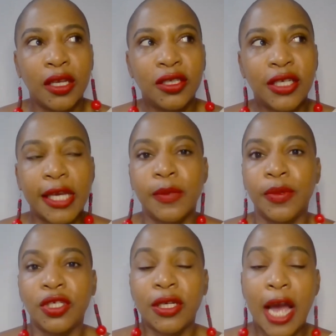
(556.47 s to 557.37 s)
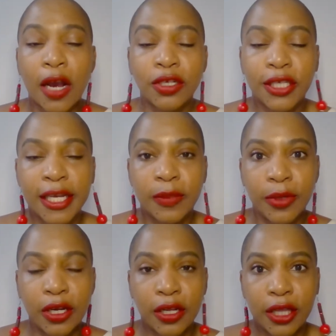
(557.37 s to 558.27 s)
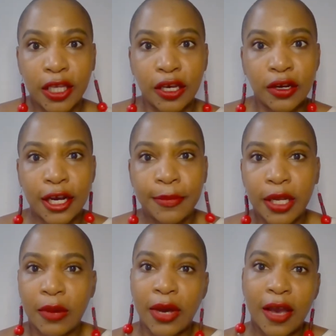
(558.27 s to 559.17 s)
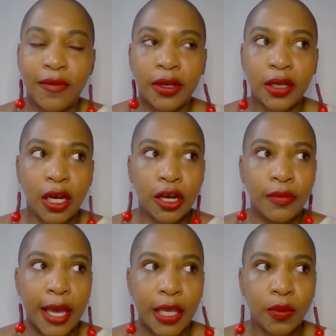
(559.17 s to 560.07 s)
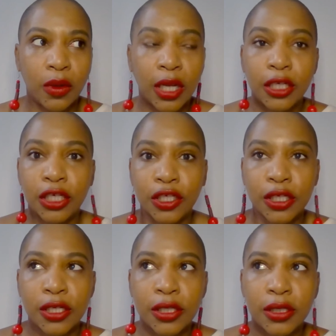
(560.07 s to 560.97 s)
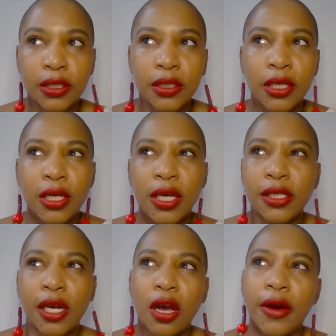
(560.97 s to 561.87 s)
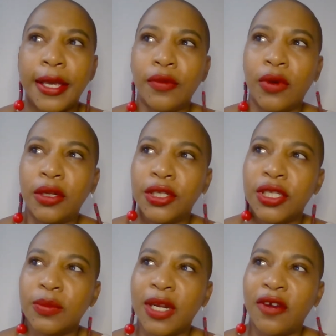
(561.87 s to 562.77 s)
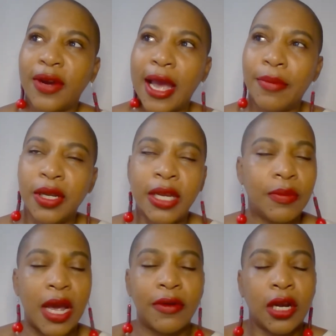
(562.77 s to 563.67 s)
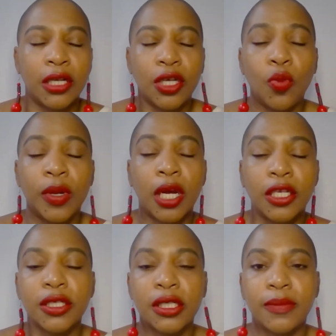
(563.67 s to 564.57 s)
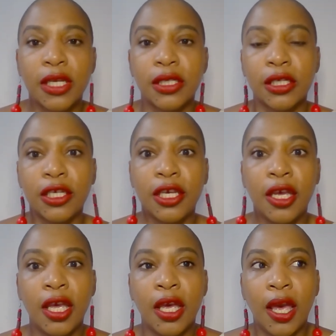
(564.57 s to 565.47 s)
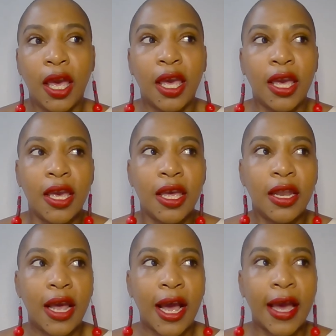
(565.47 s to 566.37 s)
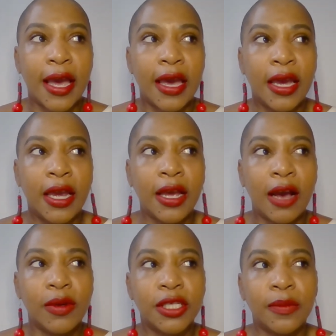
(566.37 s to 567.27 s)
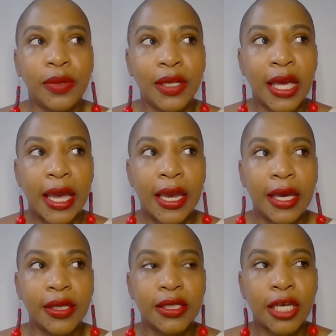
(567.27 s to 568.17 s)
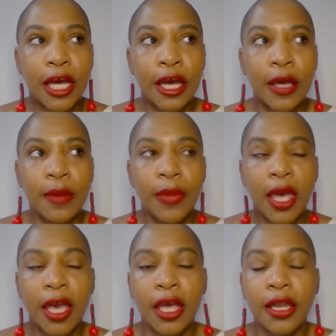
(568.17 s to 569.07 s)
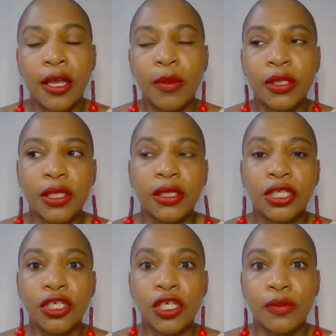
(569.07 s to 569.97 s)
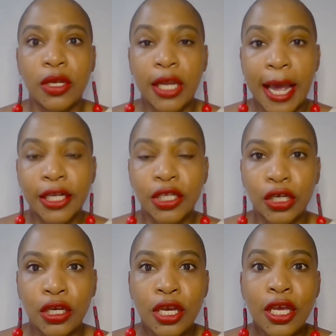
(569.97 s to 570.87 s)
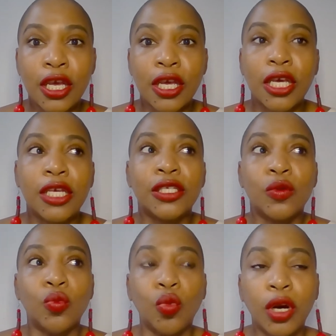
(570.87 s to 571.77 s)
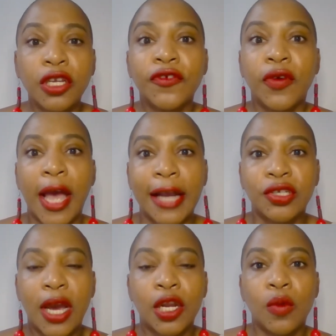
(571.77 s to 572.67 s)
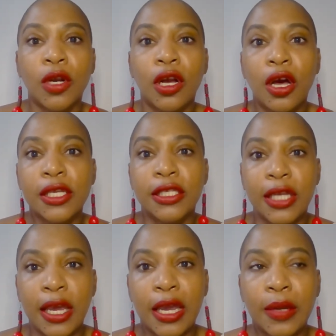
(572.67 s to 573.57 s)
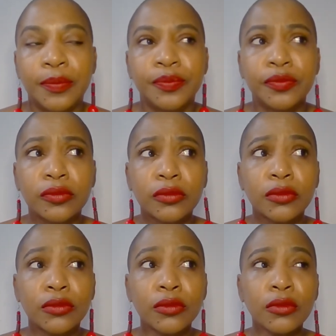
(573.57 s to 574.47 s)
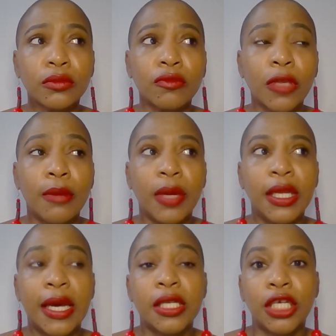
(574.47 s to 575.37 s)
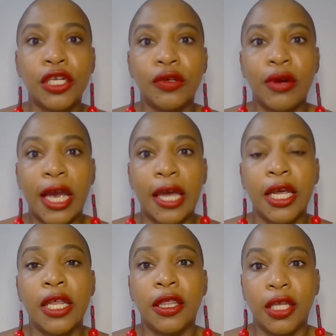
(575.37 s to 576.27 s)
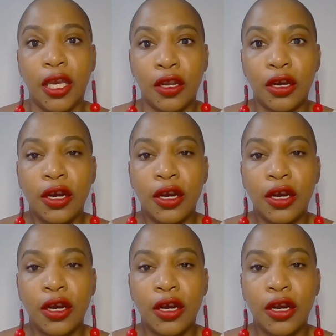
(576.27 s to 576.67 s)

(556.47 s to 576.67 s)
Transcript: Chicago Shakespeare Theater Company were having annual auditions. It's not called annual auditions, but I forgot. But then they were having open auditions, basically. And I was in a play at the time, and there was this gentleman, an actor. He's a wonderful actor. I don't recall his name, but he had his undergrad in theater.